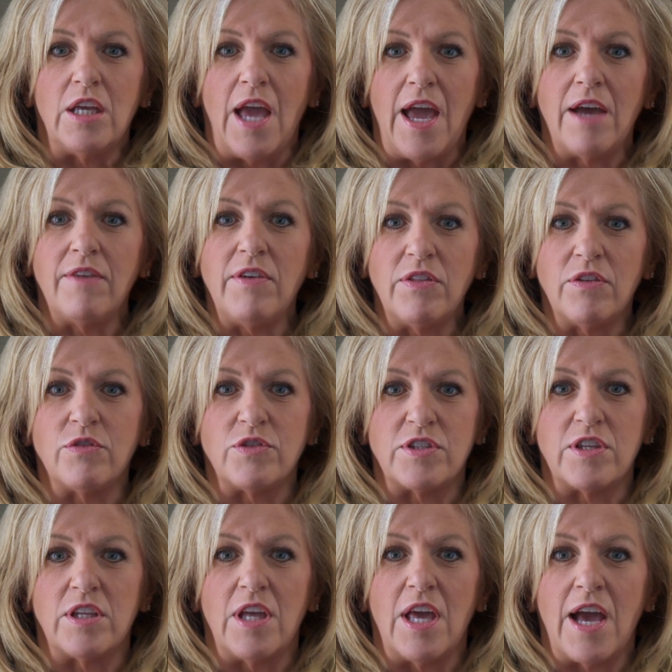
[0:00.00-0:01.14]
having
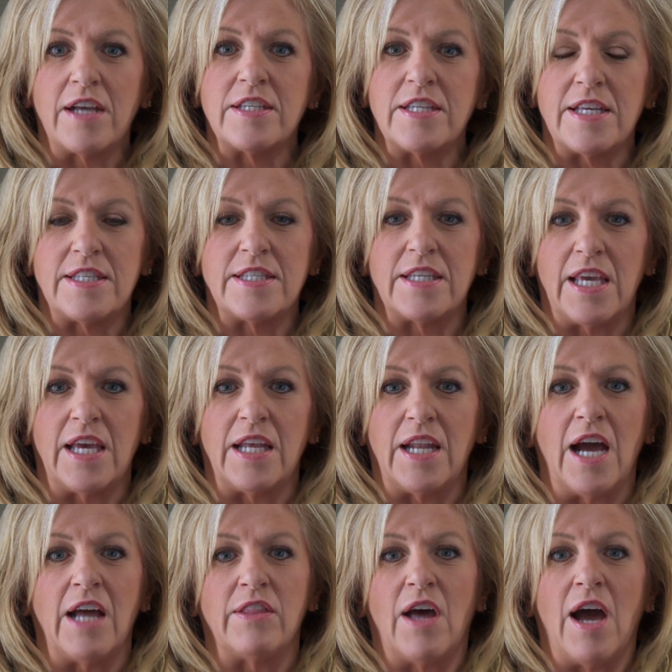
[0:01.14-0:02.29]
those excess skin
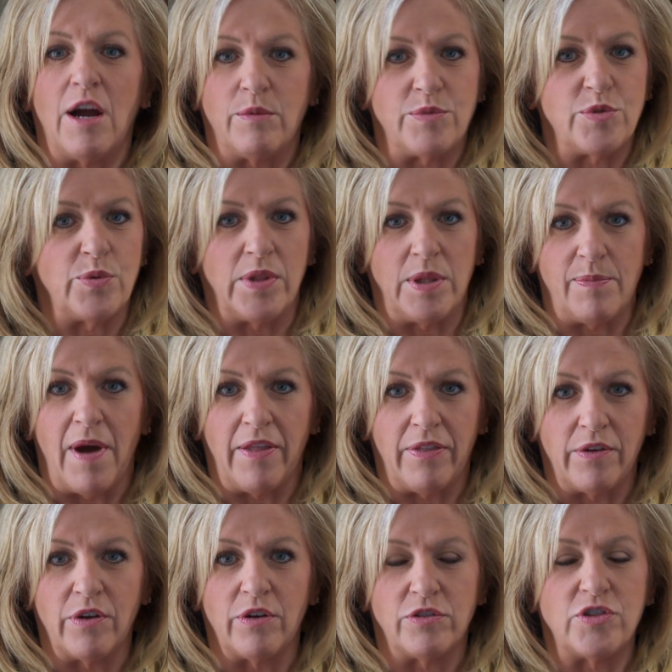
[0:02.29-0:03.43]
on the arms really
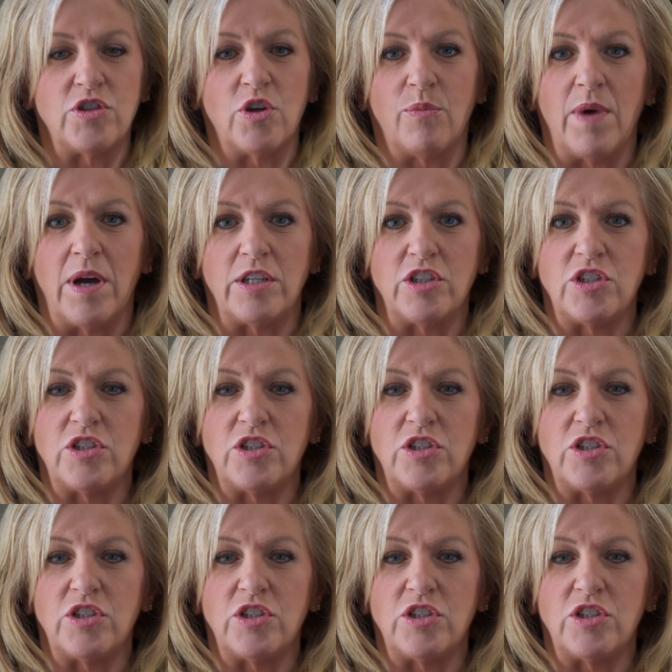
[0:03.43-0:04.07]
bothered her so much.